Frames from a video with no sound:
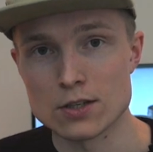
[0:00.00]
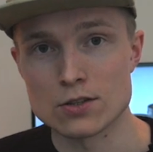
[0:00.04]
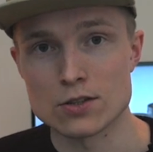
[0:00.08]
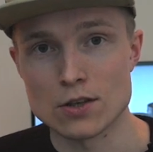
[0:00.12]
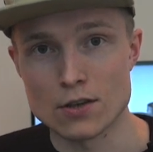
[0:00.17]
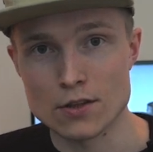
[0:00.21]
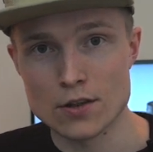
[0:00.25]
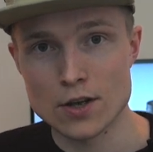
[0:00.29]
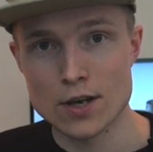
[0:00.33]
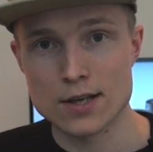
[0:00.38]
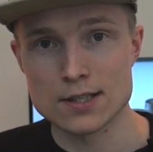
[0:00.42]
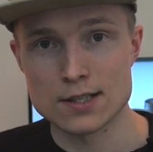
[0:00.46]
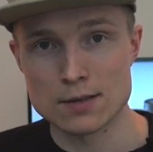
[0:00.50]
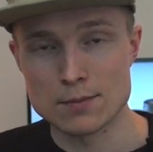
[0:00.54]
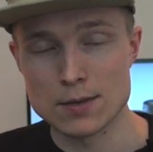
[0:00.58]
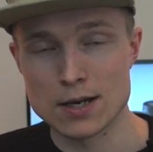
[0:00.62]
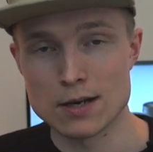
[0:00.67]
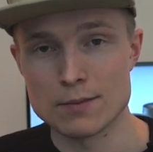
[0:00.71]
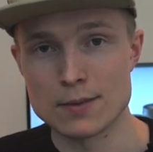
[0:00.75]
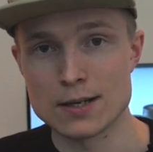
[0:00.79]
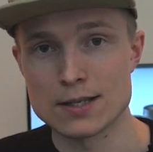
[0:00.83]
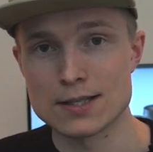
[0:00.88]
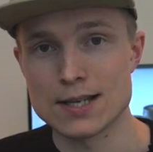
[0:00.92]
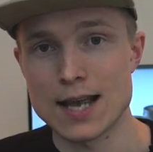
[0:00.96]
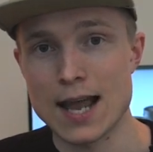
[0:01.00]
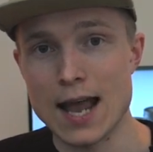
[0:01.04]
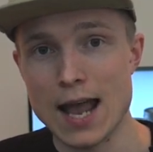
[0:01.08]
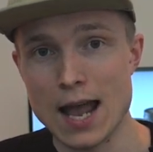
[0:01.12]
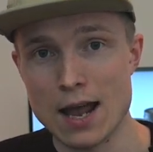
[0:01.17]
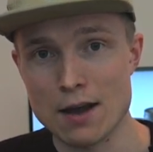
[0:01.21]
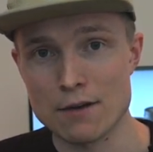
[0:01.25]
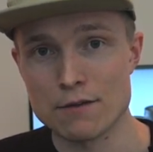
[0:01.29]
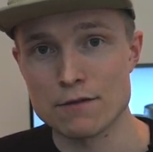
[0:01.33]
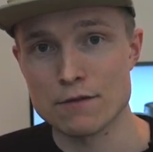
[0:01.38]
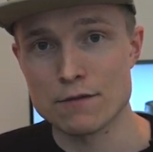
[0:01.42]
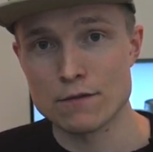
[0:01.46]
to 30mm
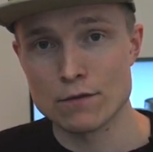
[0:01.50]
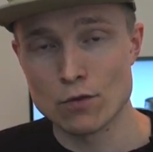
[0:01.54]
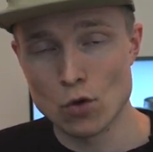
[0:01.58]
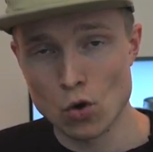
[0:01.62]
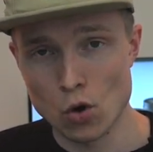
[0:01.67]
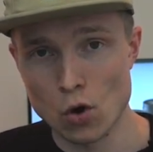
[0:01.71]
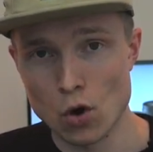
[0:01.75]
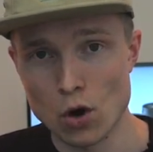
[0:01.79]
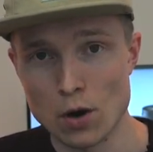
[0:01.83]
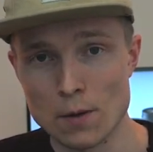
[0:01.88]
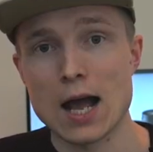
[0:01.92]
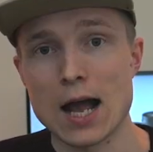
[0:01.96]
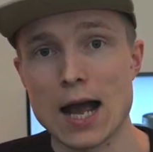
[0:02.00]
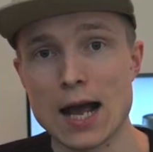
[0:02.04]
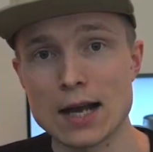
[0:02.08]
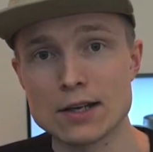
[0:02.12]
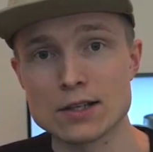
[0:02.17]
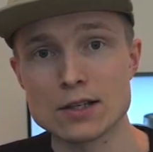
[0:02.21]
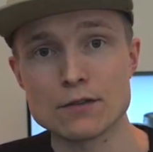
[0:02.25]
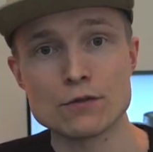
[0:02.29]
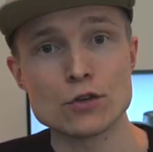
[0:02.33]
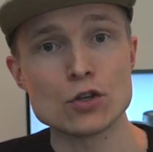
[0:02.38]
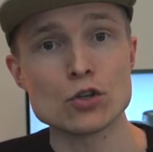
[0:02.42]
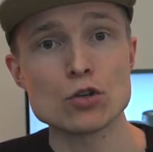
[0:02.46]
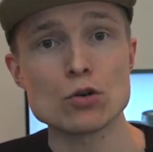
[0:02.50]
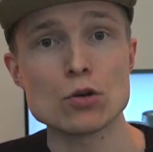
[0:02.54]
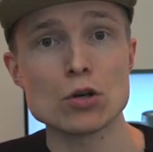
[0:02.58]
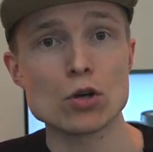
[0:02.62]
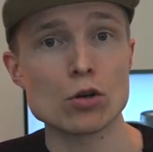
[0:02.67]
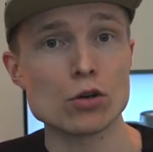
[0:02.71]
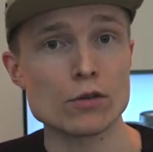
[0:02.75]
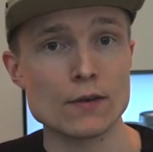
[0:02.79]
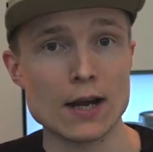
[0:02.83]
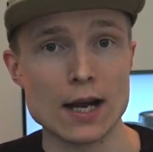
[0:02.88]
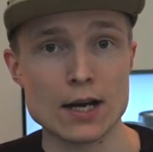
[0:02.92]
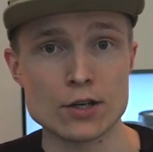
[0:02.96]
f4. And if you do a
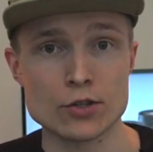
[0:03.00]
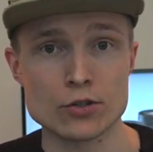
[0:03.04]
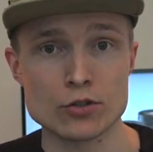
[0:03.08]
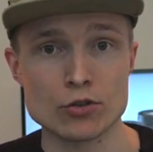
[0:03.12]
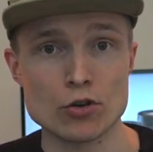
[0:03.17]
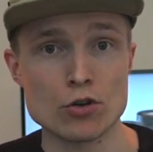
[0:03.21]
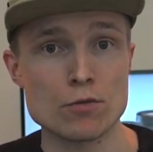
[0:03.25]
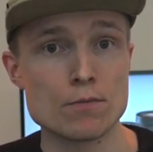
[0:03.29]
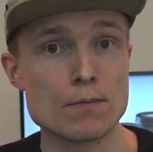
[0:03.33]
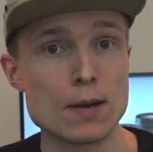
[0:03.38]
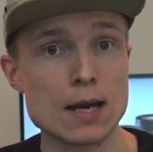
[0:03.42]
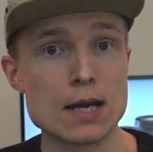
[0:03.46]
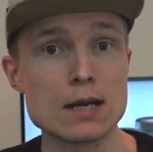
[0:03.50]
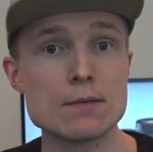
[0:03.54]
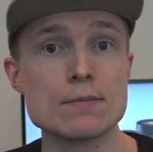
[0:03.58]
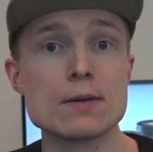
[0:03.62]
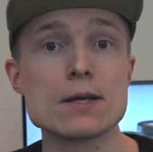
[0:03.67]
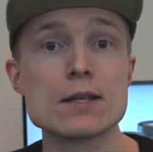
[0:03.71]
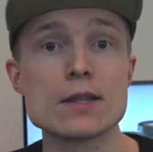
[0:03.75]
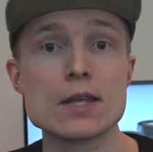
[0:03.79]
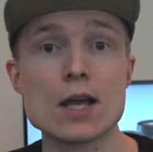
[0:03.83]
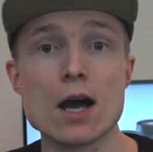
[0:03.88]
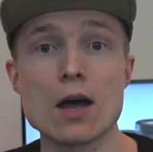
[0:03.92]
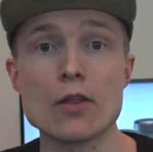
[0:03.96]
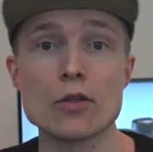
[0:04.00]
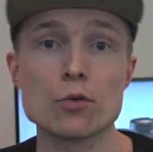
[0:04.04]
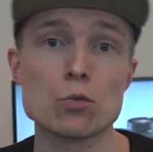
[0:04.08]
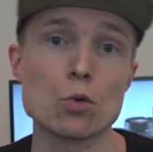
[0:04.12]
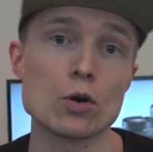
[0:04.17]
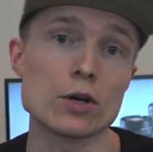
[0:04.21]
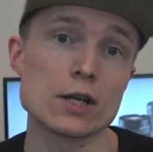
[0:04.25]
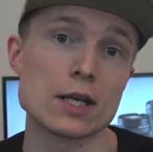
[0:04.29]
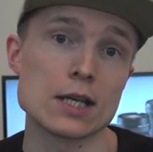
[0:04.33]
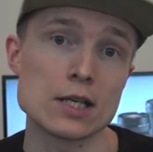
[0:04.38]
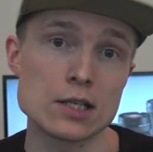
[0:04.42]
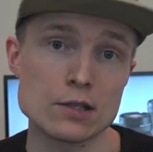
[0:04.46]
lot of astro, maybe the other
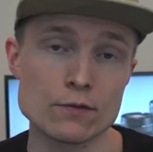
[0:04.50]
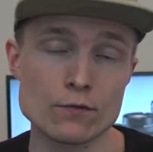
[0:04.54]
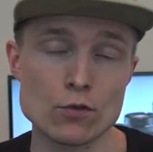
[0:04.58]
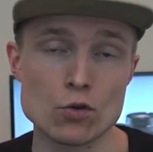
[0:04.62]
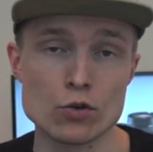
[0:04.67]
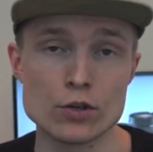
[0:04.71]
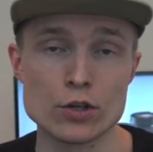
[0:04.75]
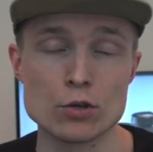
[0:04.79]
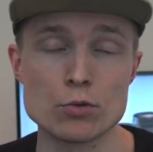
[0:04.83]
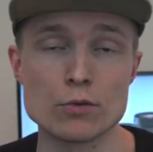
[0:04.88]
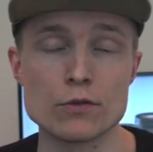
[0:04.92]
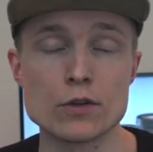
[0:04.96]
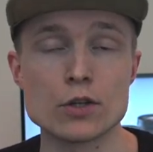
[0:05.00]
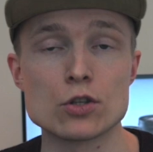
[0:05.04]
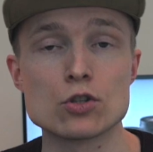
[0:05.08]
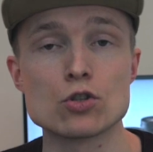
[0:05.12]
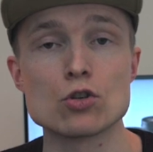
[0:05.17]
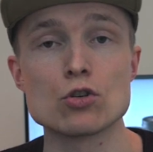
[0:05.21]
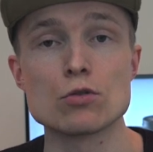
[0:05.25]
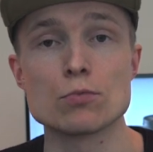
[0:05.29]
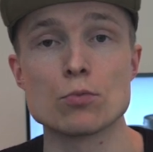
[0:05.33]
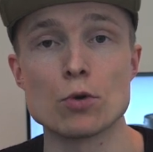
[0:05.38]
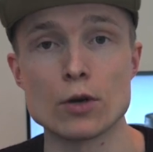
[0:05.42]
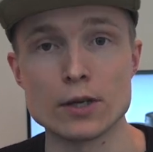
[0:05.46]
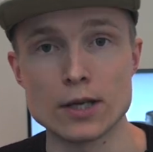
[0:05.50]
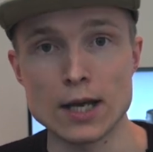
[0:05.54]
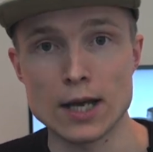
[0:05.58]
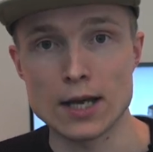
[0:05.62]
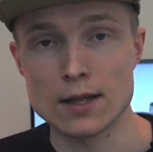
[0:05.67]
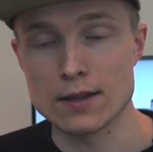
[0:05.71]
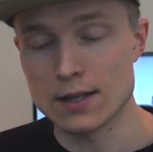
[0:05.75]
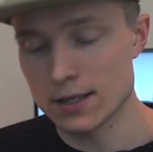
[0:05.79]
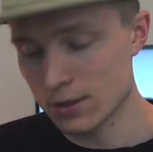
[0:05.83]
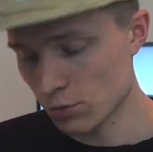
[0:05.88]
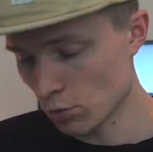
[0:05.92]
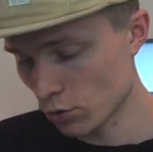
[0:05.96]
one is for you with the
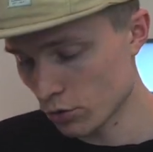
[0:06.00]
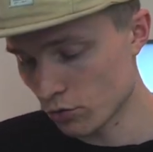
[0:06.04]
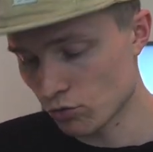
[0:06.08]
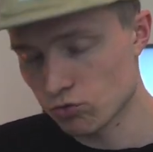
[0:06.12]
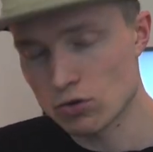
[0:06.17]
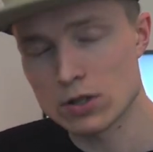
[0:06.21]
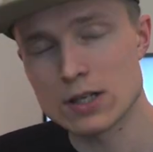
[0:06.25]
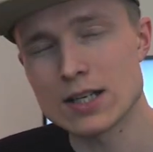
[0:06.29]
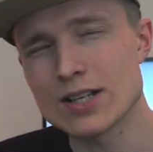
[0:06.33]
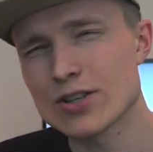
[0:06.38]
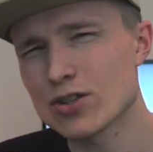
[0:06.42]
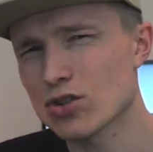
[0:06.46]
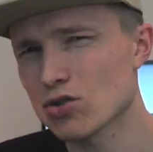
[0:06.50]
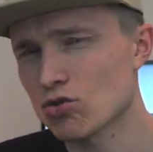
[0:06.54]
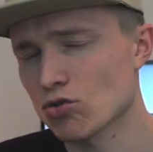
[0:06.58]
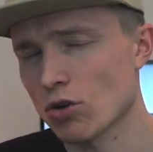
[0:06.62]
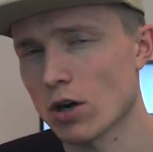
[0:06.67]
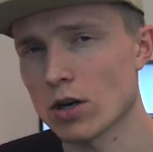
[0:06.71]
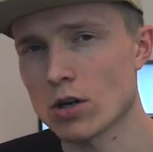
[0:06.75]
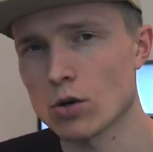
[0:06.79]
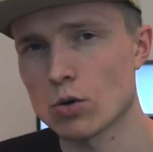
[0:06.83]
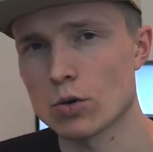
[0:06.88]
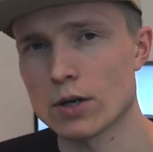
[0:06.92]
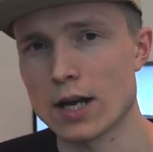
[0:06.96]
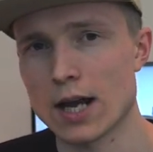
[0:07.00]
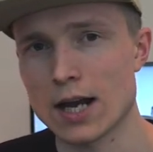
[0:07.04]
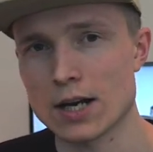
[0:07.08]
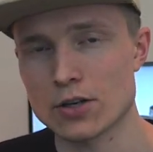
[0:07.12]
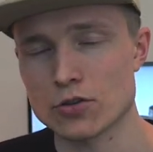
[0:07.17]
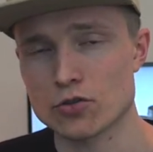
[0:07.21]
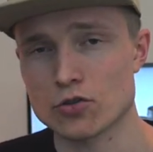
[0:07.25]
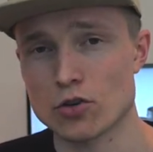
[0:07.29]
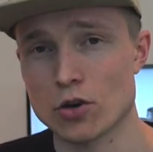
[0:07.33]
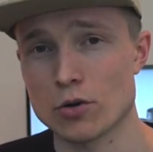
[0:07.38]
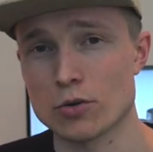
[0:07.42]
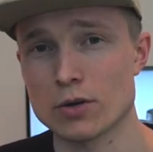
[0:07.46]
2.8. This would really struggle in
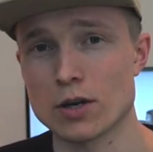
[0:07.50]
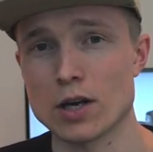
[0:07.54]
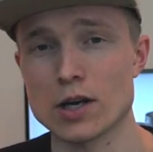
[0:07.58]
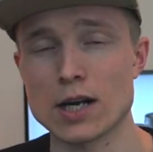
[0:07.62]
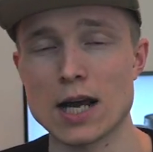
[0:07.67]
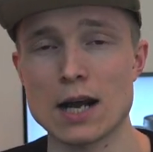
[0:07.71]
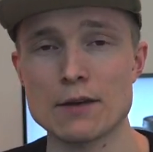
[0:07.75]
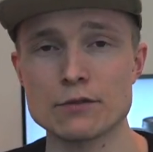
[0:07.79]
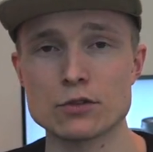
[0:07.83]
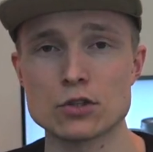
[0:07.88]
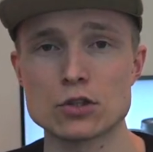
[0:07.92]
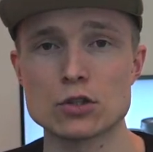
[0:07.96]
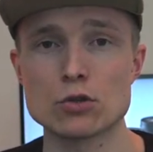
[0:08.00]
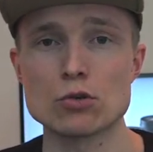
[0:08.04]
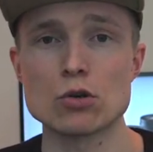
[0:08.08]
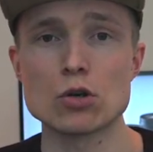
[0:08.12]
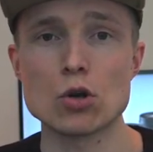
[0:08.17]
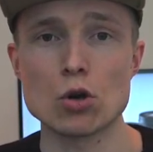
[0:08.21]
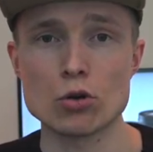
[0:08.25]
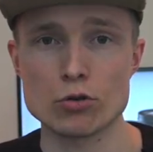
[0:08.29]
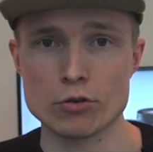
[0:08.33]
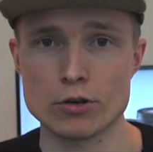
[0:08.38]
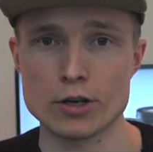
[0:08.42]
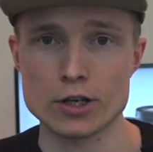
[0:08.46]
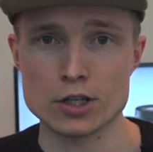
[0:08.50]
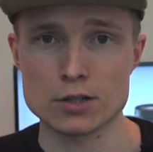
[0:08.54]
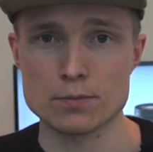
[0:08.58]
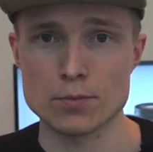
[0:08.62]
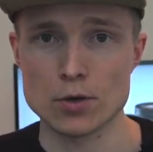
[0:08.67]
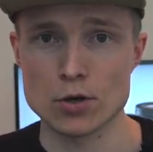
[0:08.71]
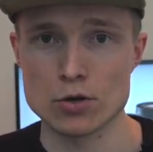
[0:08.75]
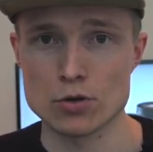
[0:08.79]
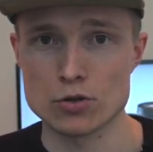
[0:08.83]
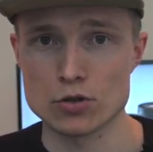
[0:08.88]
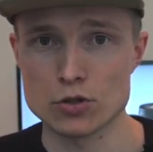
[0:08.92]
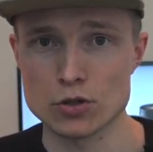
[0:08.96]
astro and I'd have to do longer
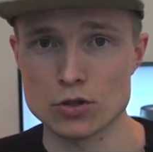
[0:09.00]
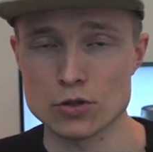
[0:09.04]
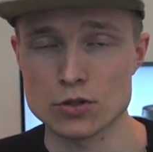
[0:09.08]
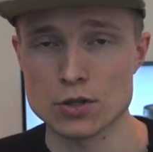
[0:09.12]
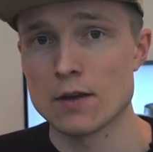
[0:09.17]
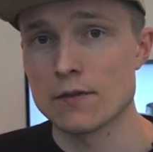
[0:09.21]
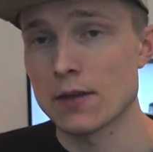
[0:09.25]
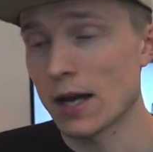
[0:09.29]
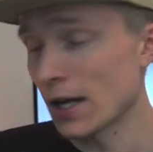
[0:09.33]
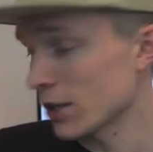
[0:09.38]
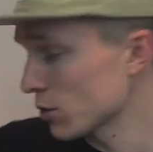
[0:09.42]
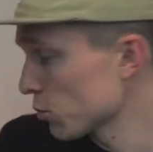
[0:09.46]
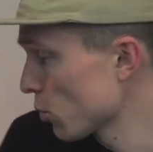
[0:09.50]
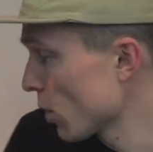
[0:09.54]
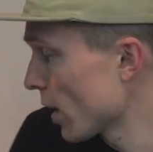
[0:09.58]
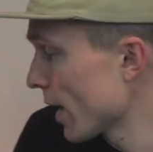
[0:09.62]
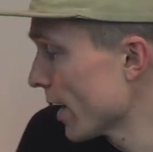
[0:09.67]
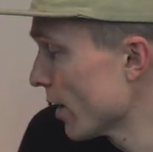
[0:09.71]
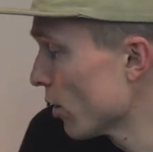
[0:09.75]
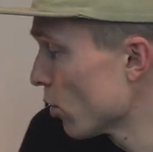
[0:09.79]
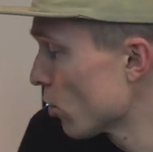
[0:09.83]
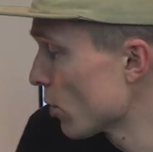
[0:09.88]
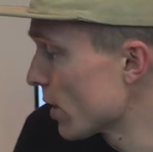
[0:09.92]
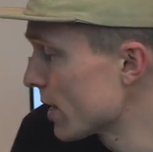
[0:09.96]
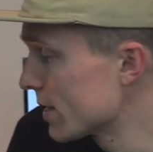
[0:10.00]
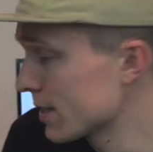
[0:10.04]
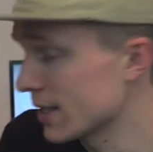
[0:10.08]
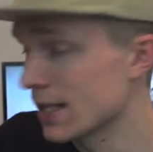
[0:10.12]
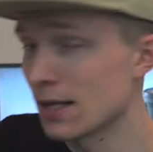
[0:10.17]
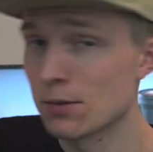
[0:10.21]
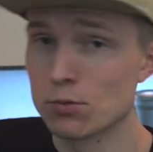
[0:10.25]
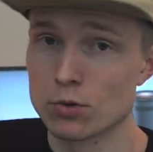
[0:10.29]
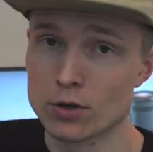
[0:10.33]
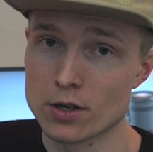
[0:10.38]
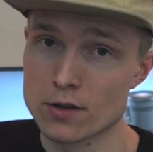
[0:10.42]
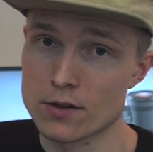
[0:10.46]
exposures. That's why I always
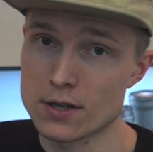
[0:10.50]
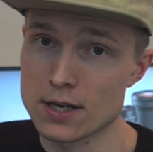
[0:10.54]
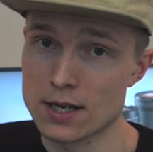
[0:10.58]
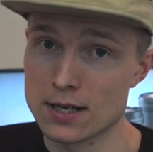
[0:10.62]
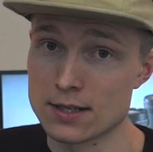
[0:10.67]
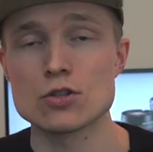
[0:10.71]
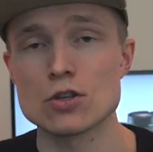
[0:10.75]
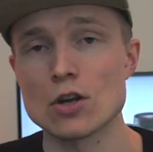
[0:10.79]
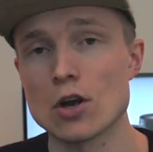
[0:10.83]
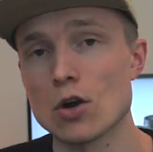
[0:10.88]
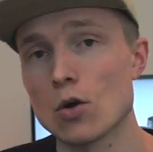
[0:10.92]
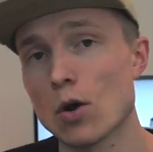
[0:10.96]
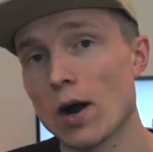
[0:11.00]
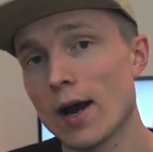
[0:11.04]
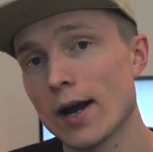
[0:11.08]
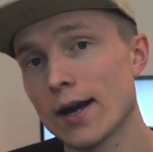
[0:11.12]
keep one of these. So